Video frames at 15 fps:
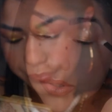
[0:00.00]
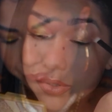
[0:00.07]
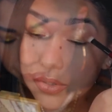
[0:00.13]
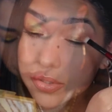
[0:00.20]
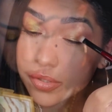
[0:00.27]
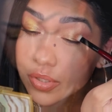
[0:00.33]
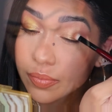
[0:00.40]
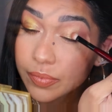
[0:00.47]

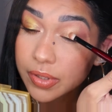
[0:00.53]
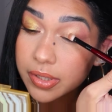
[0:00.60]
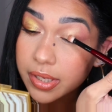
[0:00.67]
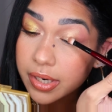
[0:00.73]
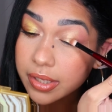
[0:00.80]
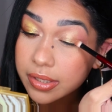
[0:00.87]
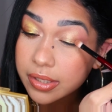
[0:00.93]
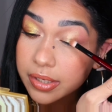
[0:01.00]
So something
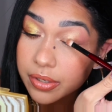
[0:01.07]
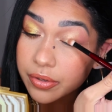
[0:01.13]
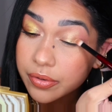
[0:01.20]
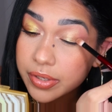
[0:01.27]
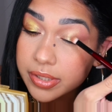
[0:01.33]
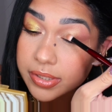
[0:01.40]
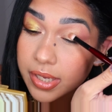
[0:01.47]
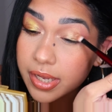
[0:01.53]
that I did
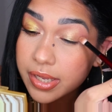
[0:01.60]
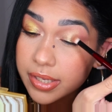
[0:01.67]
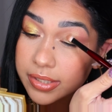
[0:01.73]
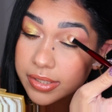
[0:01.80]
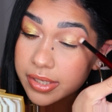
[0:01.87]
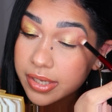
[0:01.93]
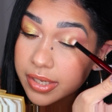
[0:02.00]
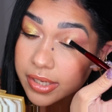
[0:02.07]
notice
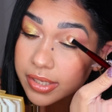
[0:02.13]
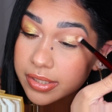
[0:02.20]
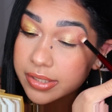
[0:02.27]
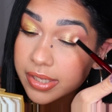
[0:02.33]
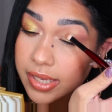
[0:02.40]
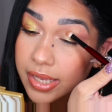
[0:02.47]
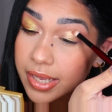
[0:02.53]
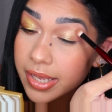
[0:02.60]
guys
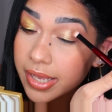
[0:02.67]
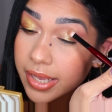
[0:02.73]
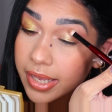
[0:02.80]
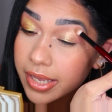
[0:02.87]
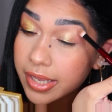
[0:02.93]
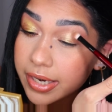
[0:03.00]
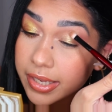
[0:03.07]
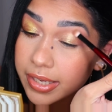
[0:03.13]
is
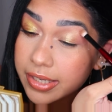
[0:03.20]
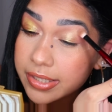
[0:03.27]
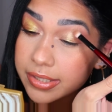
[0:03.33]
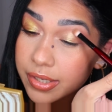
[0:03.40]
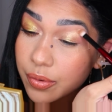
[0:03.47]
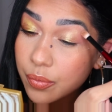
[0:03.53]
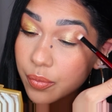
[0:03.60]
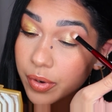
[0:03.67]
it
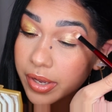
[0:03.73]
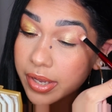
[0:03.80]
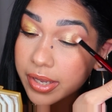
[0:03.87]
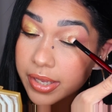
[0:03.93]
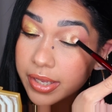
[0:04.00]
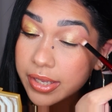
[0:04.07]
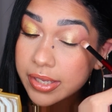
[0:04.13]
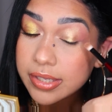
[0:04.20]
is
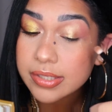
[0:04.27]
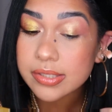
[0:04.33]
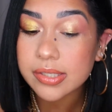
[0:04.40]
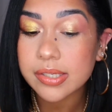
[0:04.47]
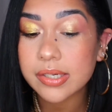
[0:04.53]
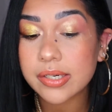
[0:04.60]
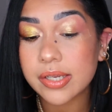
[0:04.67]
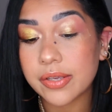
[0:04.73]
way
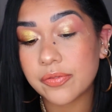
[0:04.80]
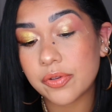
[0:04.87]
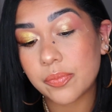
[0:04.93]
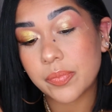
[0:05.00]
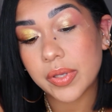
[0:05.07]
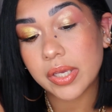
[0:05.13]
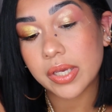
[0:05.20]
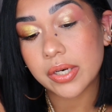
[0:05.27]
easier if you
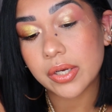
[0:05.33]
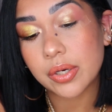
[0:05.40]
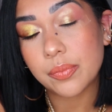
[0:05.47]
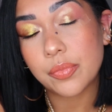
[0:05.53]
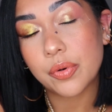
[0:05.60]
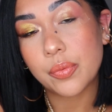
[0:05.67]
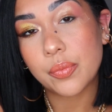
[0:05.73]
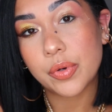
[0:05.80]
pick it
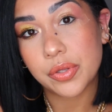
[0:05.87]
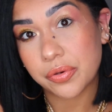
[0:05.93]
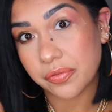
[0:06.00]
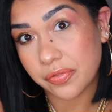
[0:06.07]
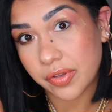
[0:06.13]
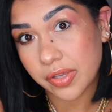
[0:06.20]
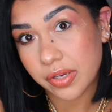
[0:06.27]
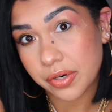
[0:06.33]
up with your
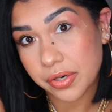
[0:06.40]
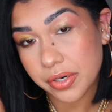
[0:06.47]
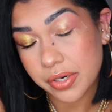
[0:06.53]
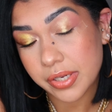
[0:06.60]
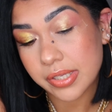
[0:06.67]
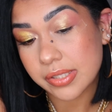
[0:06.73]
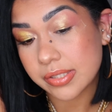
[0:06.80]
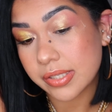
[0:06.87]
finger
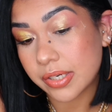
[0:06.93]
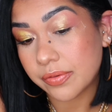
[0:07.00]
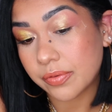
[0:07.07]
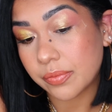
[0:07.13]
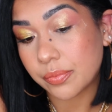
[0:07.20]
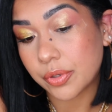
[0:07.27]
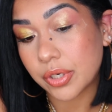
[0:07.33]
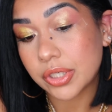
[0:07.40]
instead of
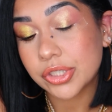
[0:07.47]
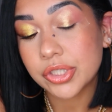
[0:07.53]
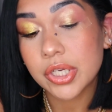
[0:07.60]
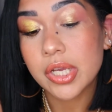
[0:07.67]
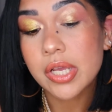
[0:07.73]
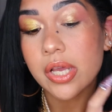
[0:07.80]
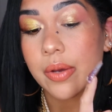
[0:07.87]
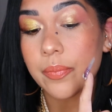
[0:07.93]
a brush,
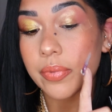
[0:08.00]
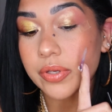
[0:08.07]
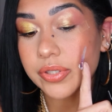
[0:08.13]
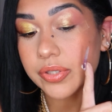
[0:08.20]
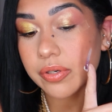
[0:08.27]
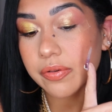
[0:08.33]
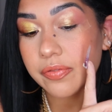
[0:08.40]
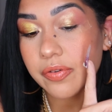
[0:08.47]
but
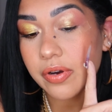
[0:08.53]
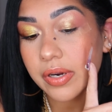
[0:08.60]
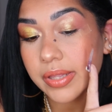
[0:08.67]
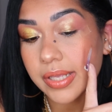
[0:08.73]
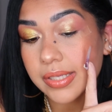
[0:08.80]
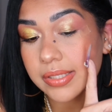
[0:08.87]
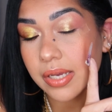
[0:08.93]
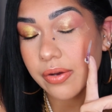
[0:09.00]
so far
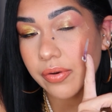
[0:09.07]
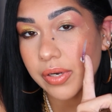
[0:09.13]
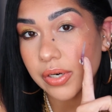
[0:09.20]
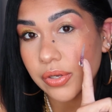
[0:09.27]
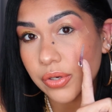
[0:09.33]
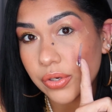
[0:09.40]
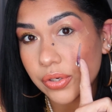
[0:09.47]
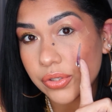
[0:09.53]
that's how it
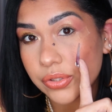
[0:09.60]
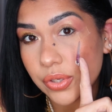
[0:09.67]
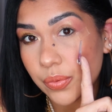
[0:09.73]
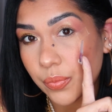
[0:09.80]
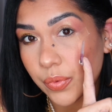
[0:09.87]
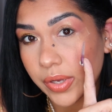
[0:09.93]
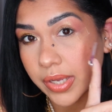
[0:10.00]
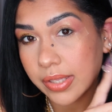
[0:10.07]
looks
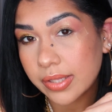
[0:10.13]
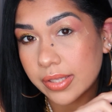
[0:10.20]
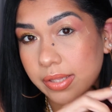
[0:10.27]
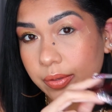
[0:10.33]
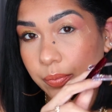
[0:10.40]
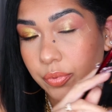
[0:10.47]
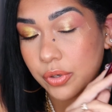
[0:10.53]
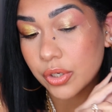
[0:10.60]
with
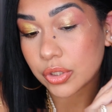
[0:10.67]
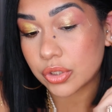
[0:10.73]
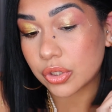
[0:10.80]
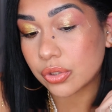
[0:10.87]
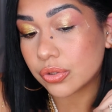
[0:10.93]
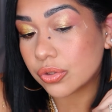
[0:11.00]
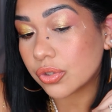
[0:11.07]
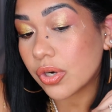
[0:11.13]
the brush
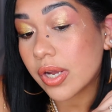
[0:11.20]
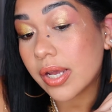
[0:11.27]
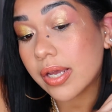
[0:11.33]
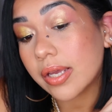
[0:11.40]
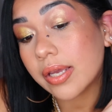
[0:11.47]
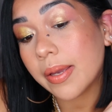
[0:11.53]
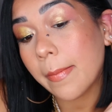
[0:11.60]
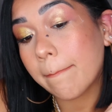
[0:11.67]

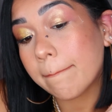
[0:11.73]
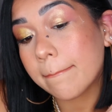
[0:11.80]
dry.